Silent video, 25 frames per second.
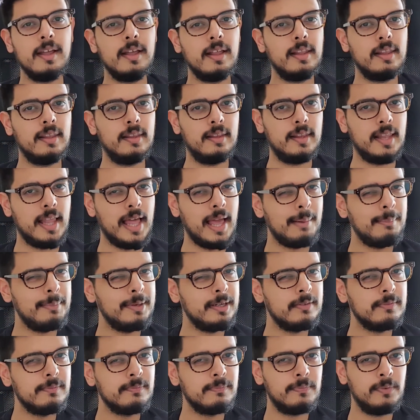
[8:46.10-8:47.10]

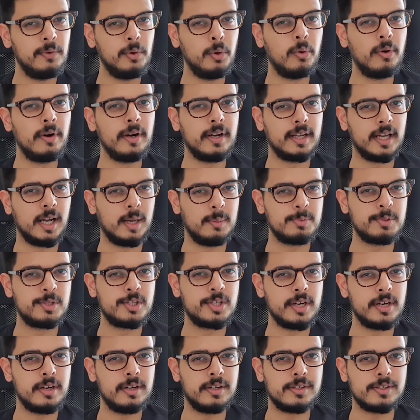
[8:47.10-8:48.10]
Laminate flooring
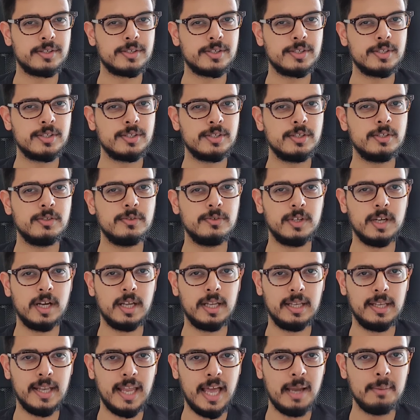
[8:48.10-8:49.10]
upstairs. So you've
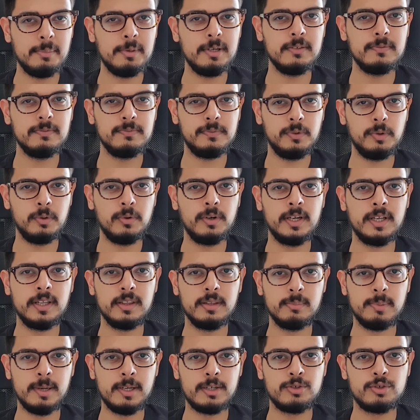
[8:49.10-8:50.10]
got laminate flooring in
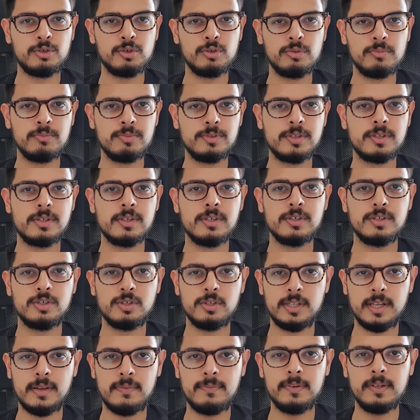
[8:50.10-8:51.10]
the bedrooms.
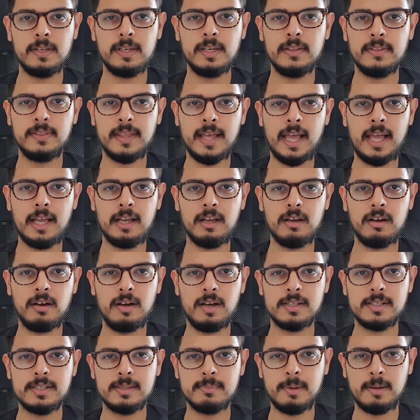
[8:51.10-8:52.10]
So definitely that
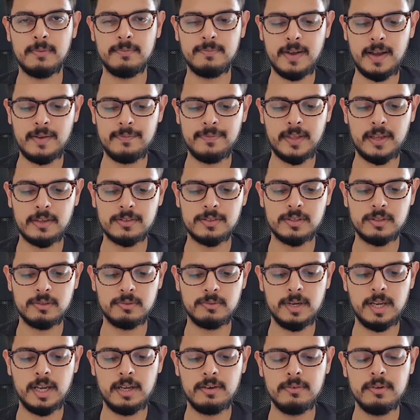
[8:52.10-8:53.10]
costs about
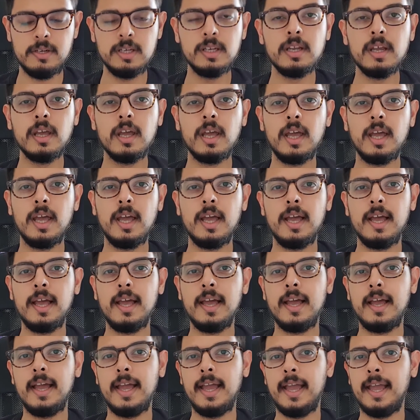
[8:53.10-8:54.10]
5,300.
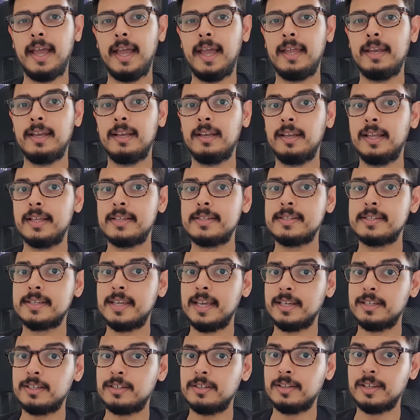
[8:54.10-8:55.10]
And let's
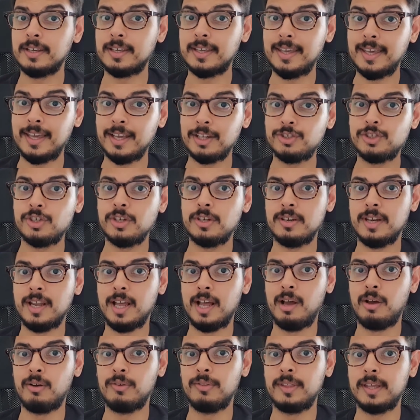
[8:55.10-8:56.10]
get to the kitchen
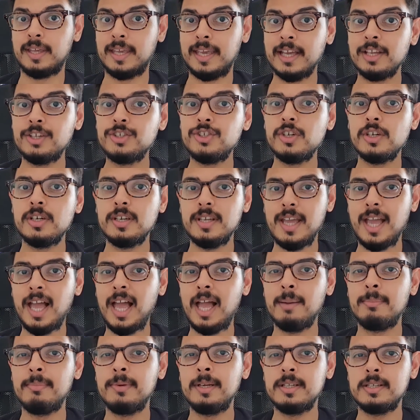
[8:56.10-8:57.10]
now. The kitchen
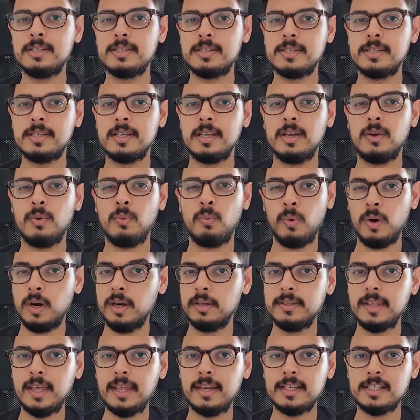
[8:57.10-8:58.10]
cabinets
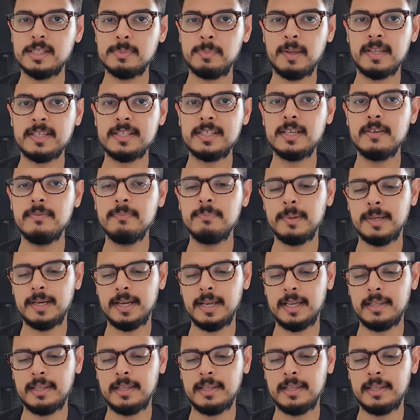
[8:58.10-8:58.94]
weren't that expensive, but